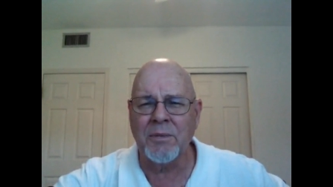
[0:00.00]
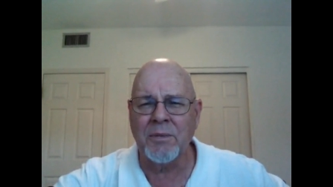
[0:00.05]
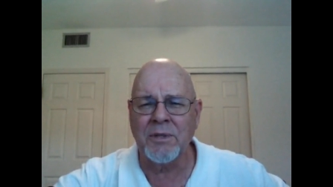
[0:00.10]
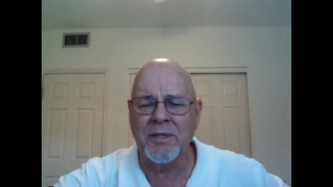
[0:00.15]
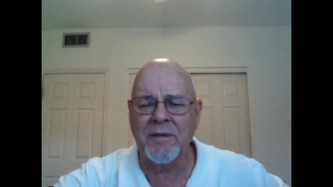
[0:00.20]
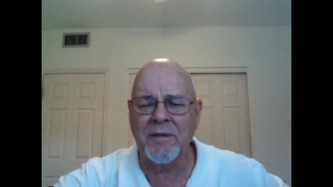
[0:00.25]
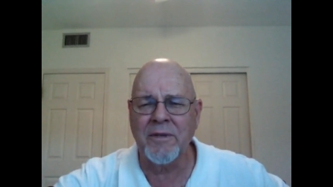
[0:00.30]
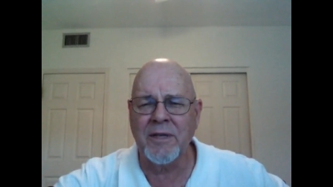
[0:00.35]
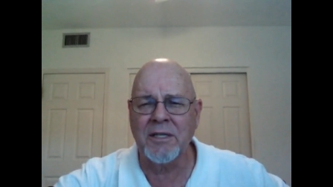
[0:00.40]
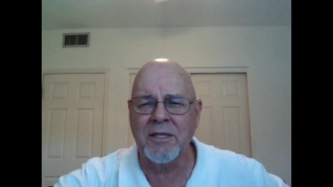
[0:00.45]
to
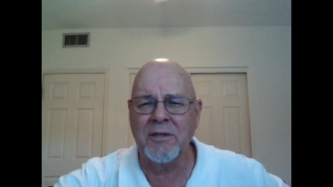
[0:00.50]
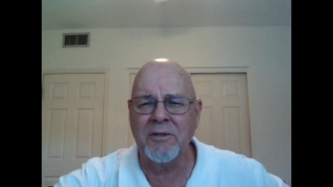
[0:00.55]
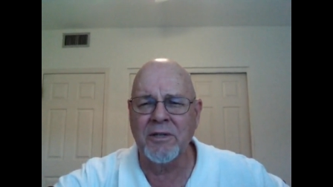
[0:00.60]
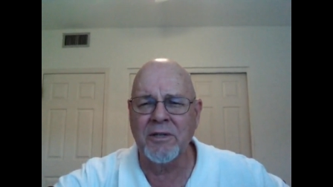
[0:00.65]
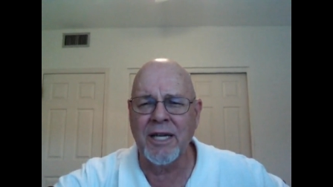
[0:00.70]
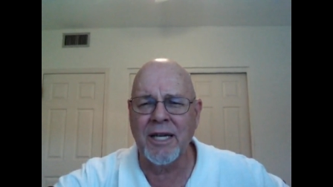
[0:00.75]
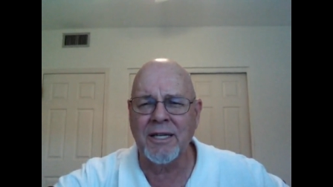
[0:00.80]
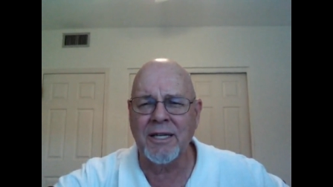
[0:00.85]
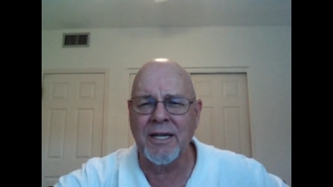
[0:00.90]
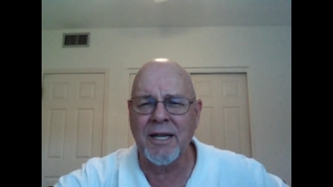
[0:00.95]
the
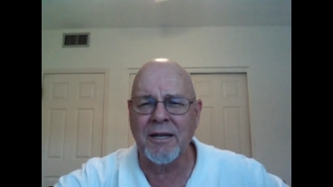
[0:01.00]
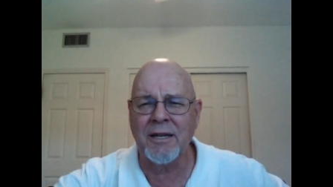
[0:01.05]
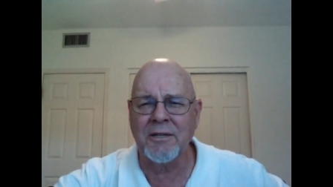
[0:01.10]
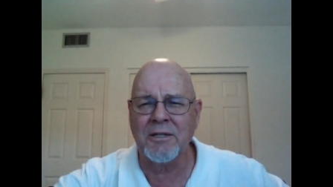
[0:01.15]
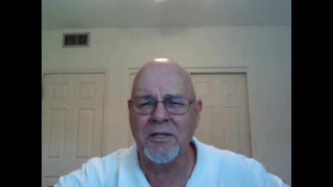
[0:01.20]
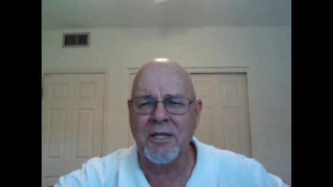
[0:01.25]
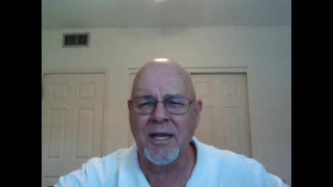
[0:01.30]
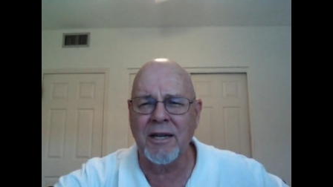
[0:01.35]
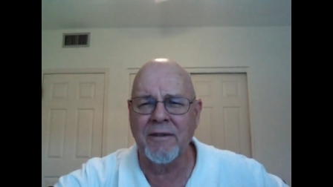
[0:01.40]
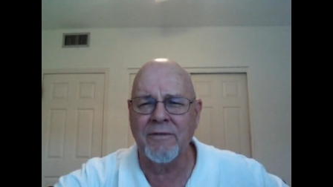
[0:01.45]
infrastructure.
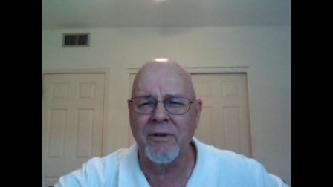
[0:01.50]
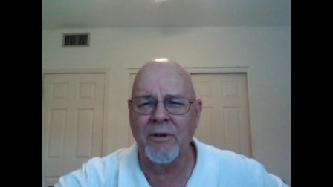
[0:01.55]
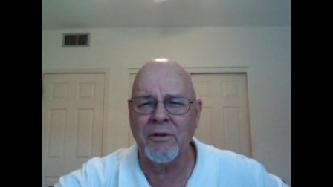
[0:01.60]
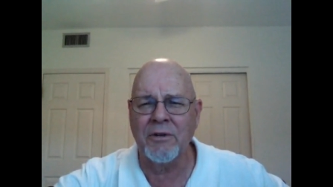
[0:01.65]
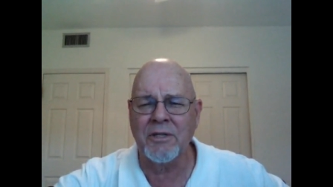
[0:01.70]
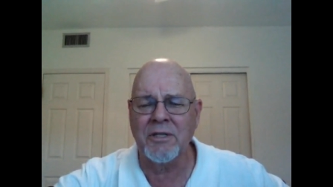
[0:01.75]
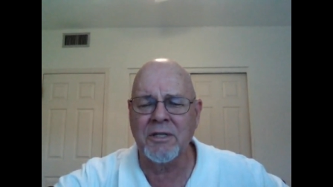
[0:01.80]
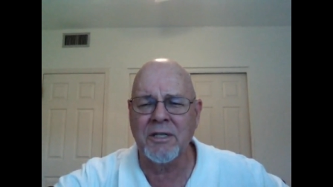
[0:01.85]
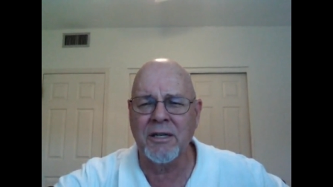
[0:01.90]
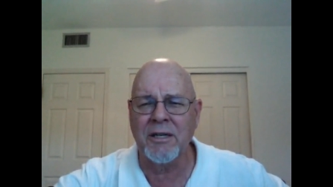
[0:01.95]

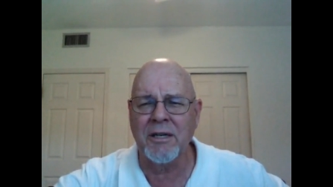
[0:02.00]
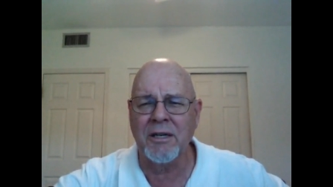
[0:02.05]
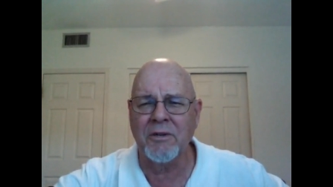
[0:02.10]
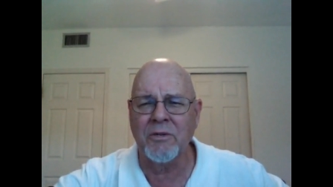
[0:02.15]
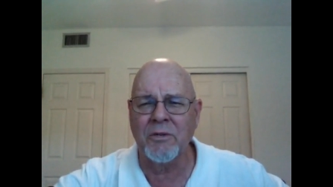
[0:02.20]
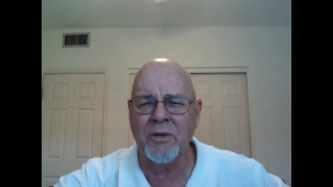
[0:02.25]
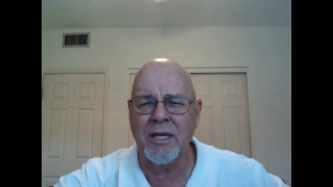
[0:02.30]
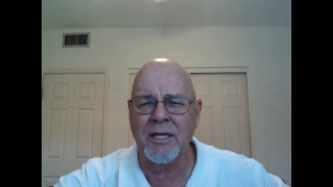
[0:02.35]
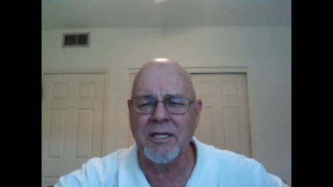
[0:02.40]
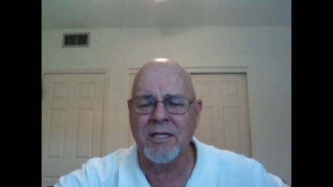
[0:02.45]

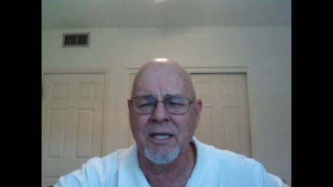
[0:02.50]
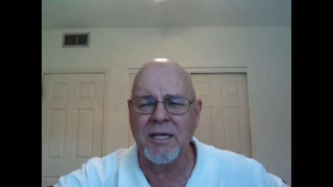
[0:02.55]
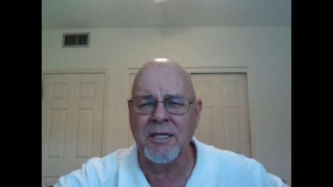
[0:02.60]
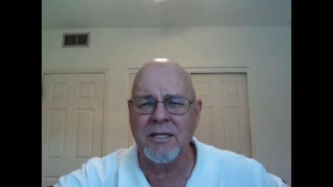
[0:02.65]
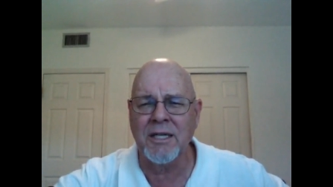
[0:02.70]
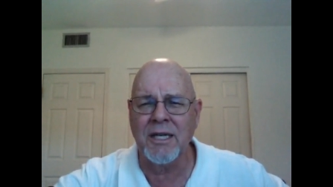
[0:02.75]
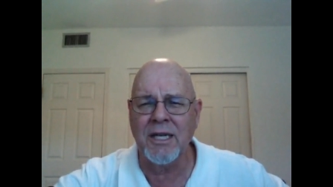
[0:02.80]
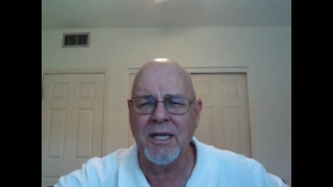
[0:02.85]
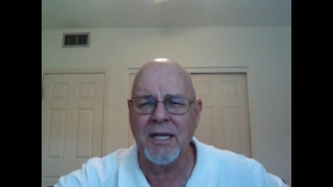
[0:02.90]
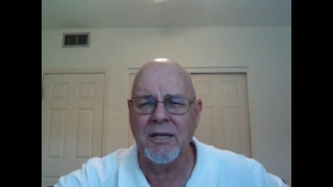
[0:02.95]
Examples of this new
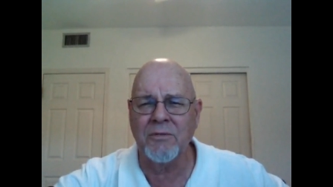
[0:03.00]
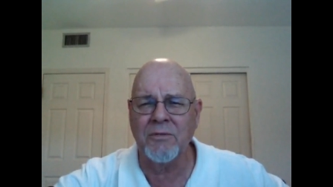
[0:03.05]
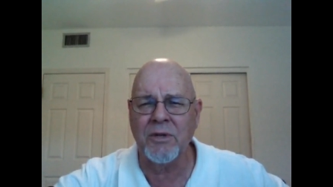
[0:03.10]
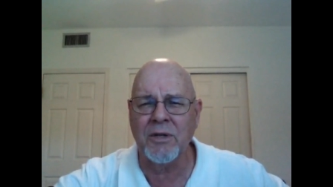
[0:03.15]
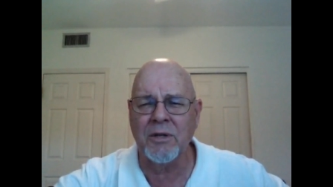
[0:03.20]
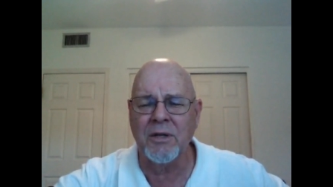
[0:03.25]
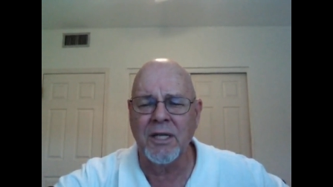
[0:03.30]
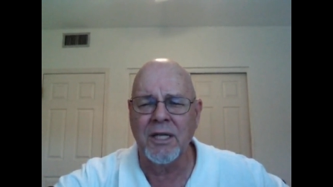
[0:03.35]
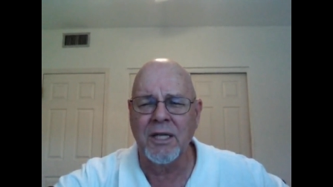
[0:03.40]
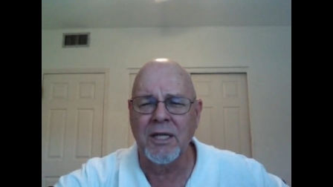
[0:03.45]

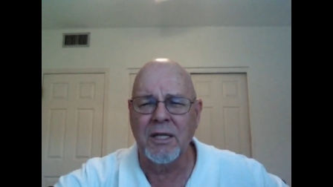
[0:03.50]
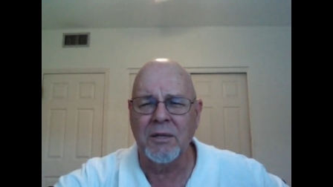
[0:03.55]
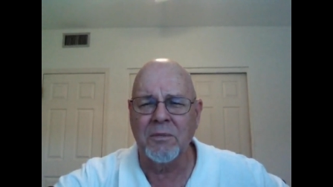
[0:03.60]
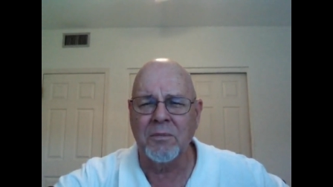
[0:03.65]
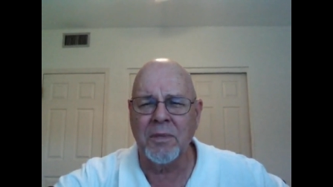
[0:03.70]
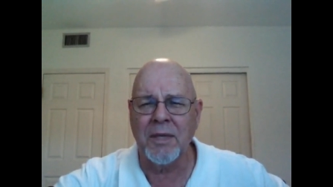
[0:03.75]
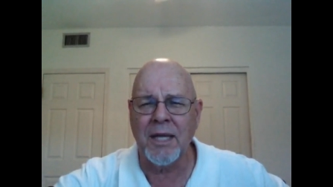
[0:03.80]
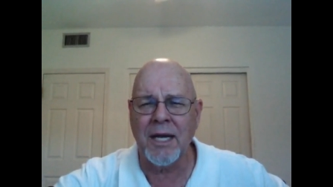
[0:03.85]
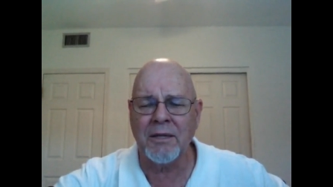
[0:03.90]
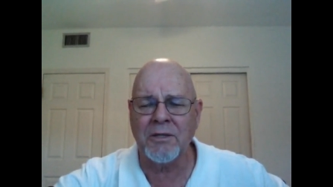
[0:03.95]
technology I
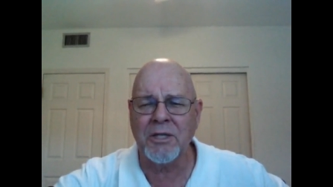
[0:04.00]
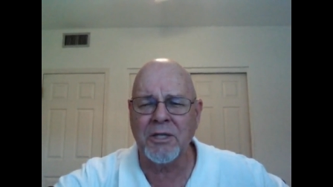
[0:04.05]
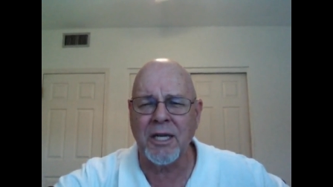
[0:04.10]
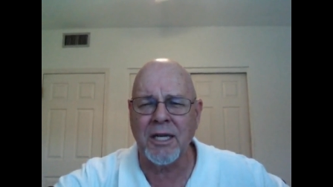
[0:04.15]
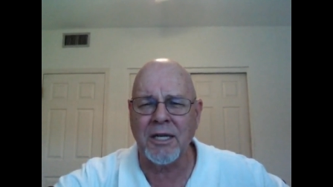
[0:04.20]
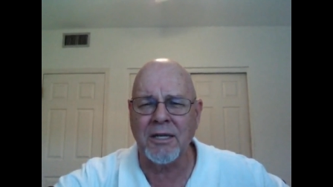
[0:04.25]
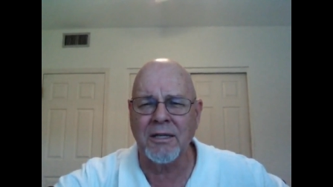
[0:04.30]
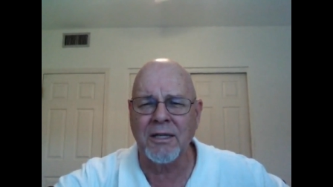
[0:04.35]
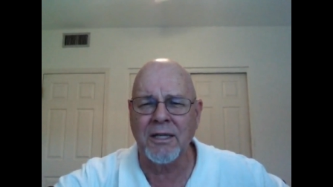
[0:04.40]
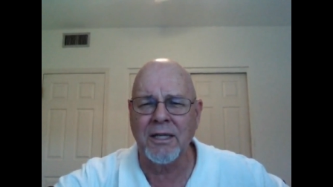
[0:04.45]
focused on in
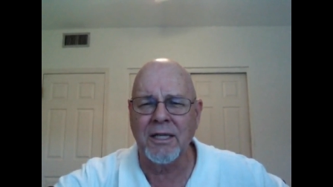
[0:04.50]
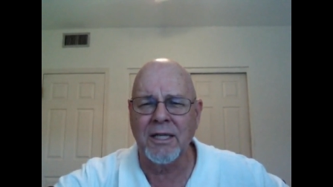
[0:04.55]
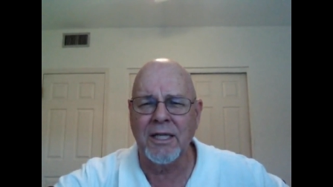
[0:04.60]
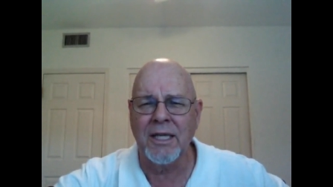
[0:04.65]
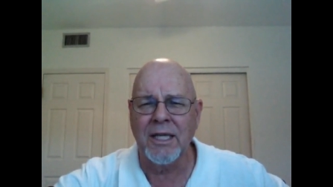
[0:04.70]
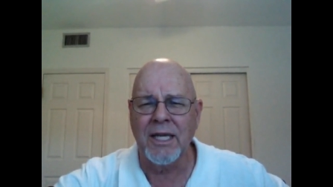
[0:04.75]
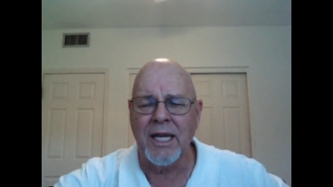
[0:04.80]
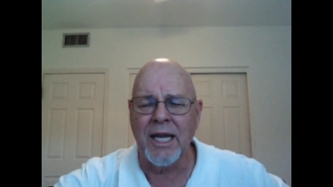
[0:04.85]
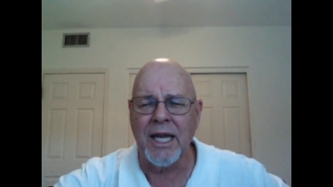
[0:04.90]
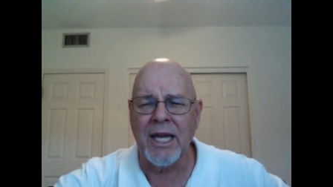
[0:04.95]

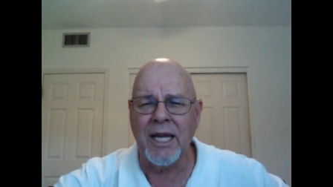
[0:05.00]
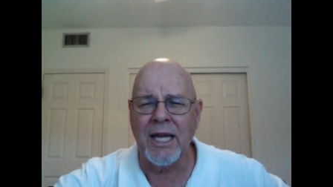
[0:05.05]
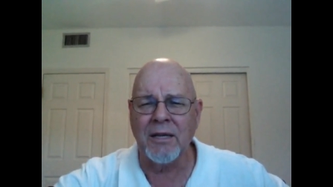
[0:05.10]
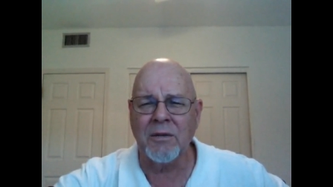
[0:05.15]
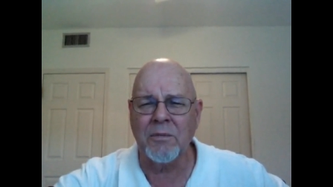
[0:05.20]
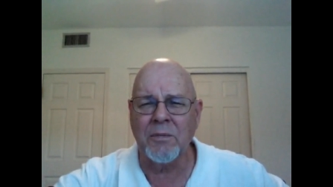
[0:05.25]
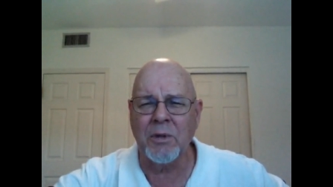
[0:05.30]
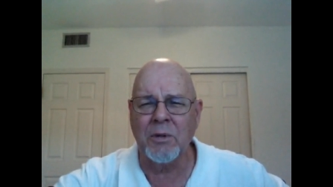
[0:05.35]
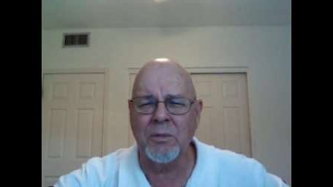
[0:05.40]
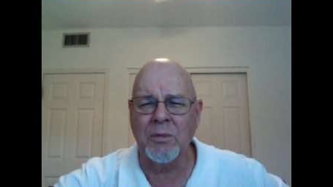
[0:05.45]
2016
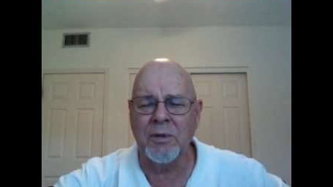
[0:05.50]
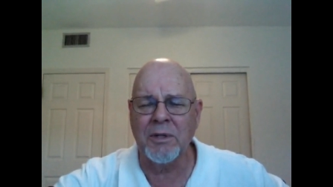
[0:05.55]
were